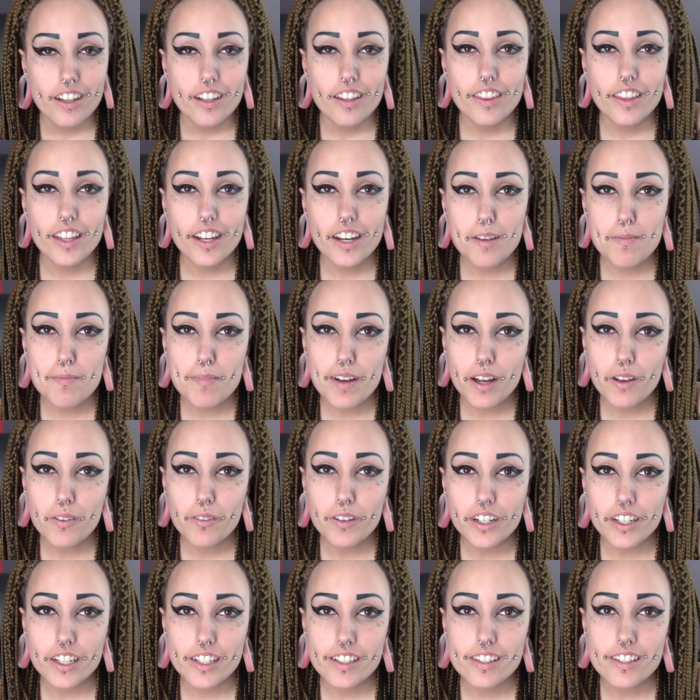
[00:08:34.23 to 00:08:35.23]
then you might want
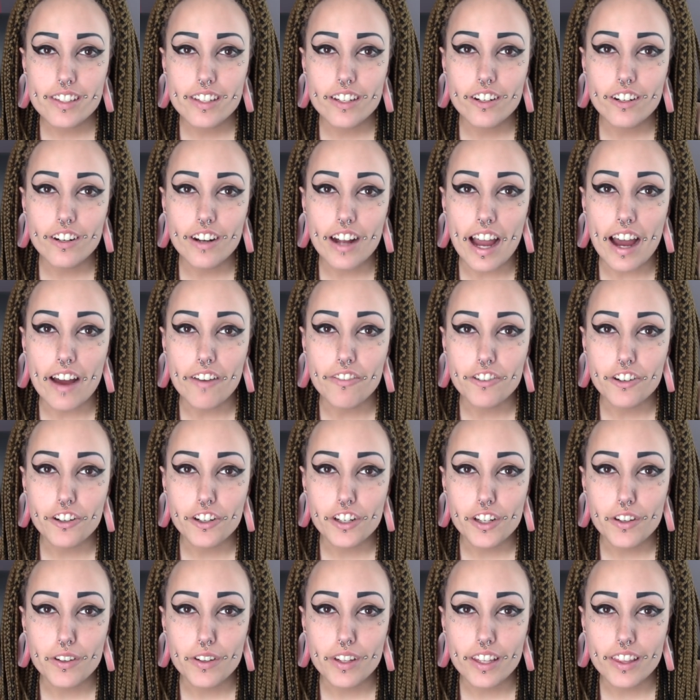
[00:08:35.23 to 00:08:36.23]
to consider after
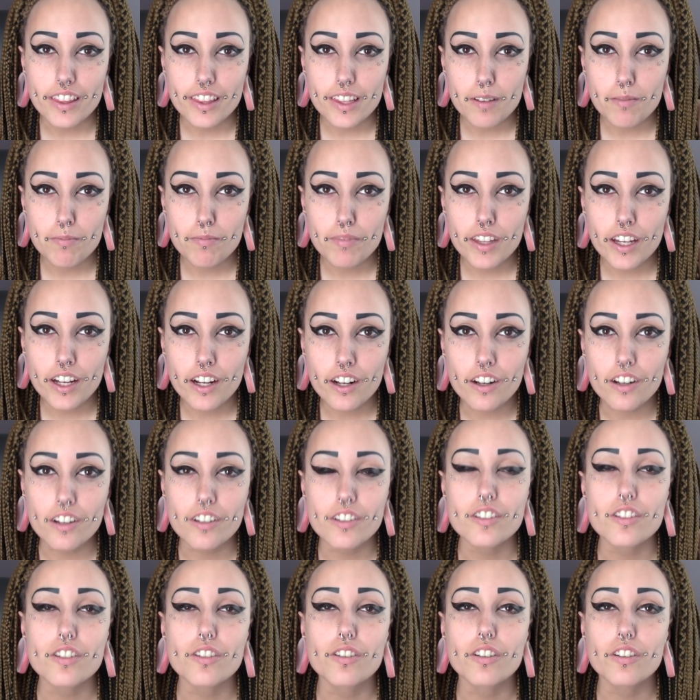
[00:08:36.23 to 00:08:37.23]
you get them there
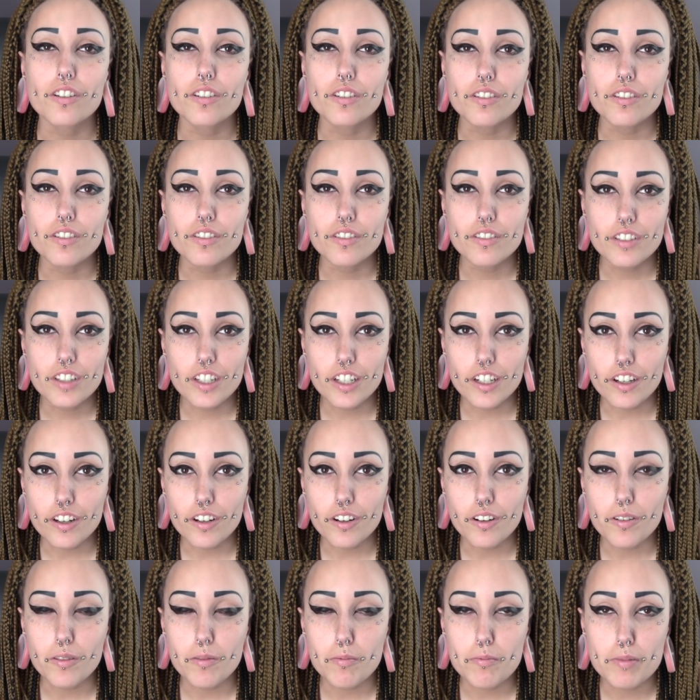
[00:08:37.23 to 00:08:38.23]
to, you
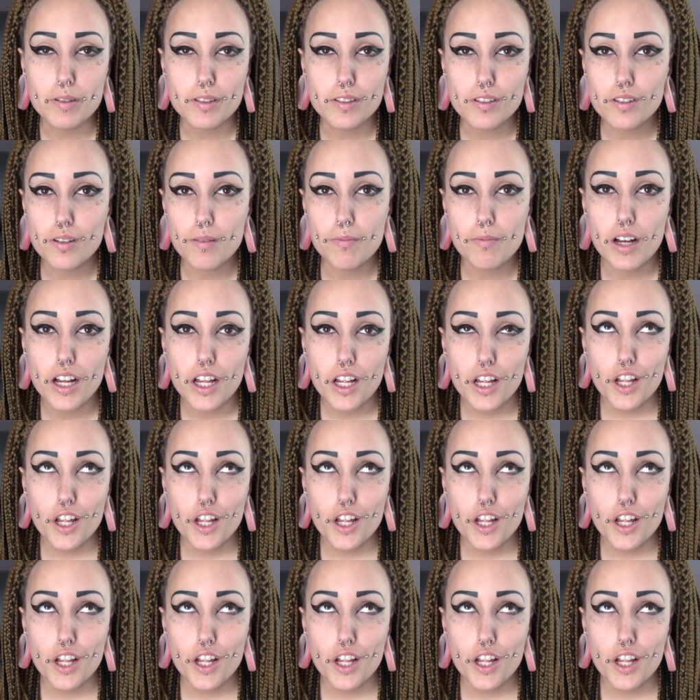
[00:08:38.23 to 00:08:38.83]
know, put some